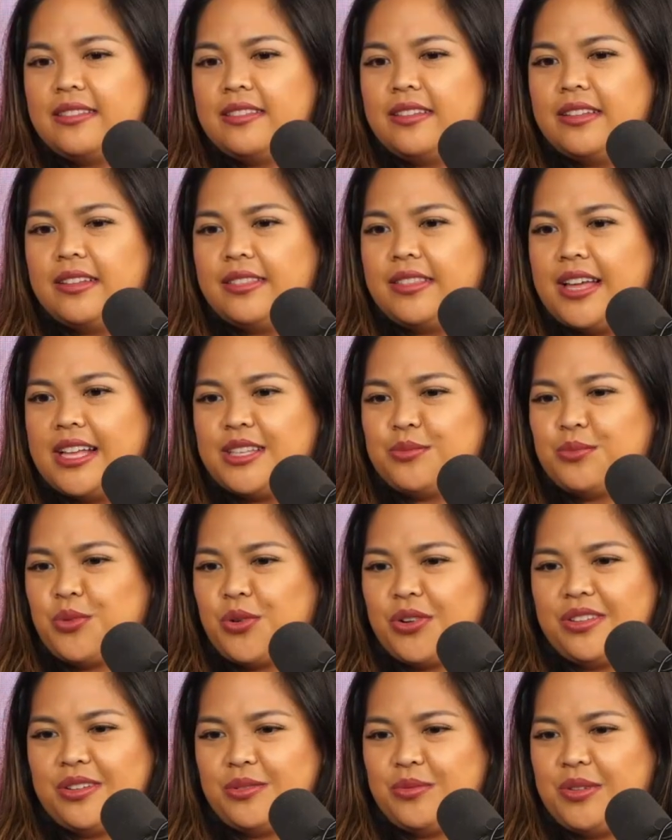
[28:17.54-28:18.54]
That's more
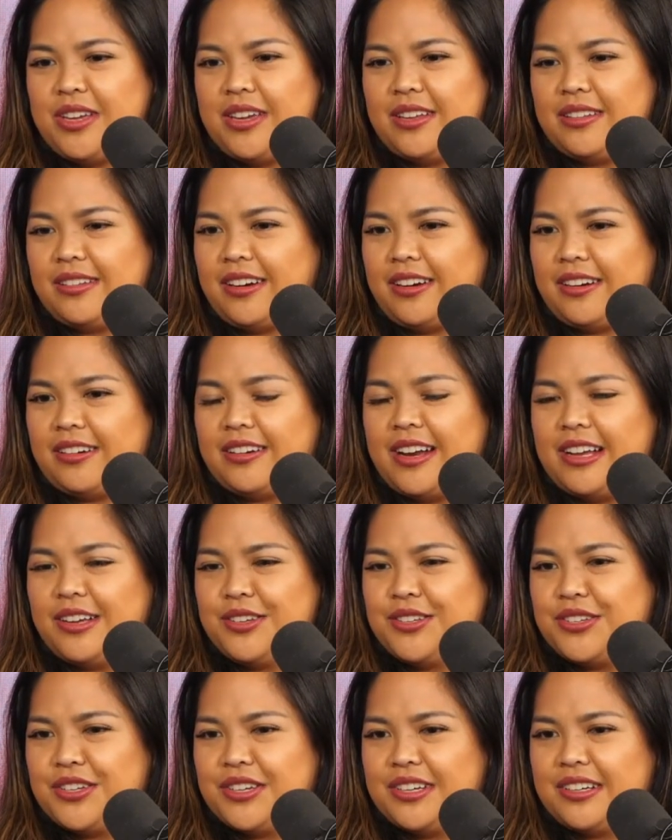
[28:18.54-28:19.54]
than we get like our nails
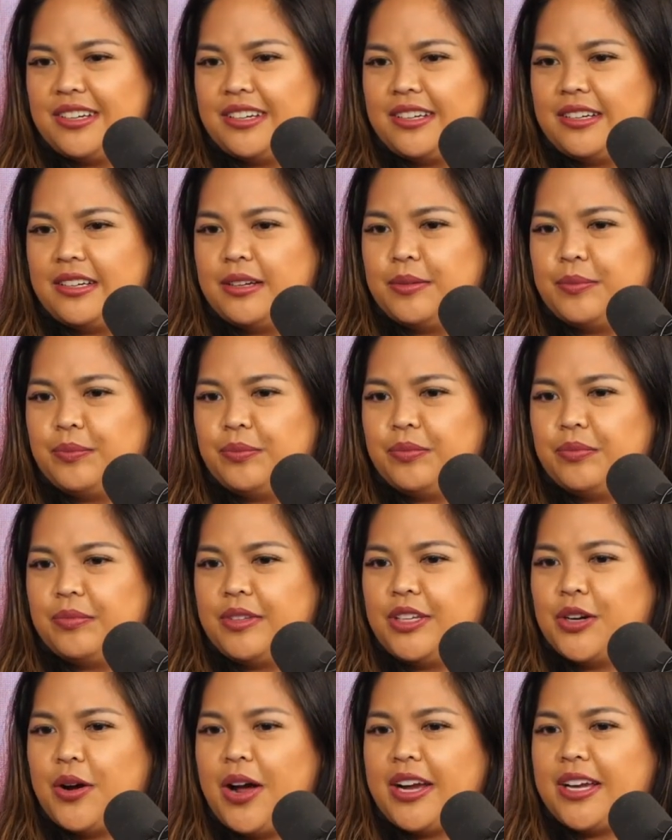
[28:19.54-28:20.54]
done, and
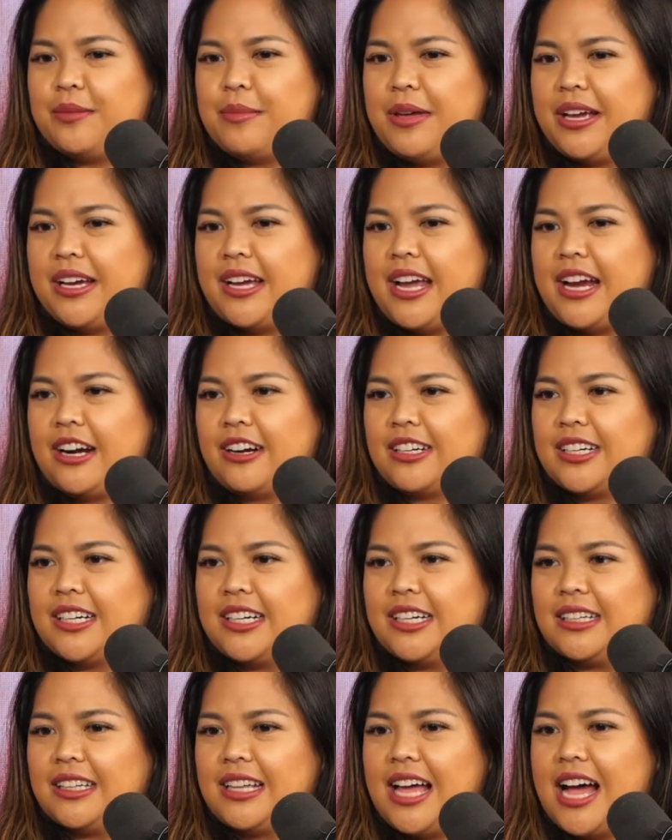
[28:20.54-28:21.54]
I can make a
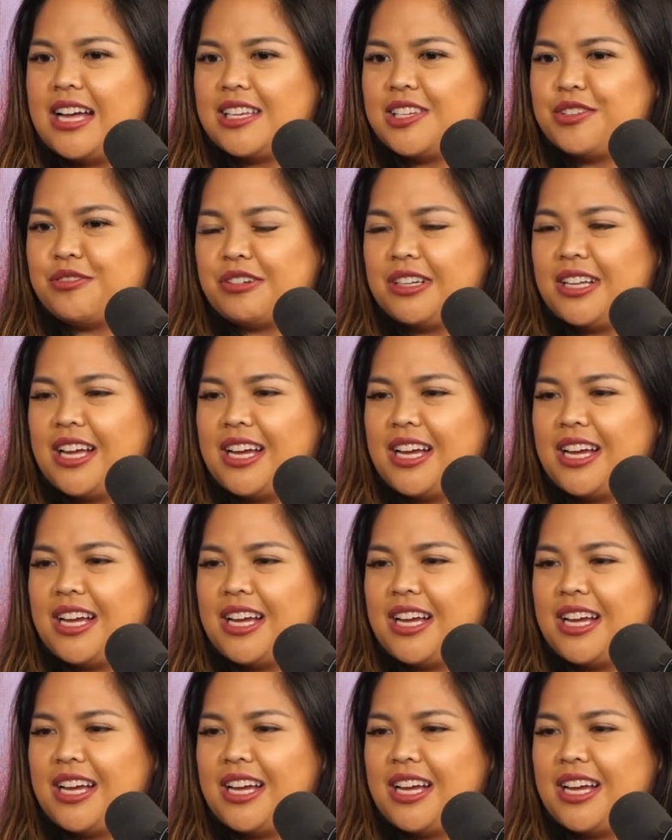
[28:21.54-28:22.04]
haircut last for like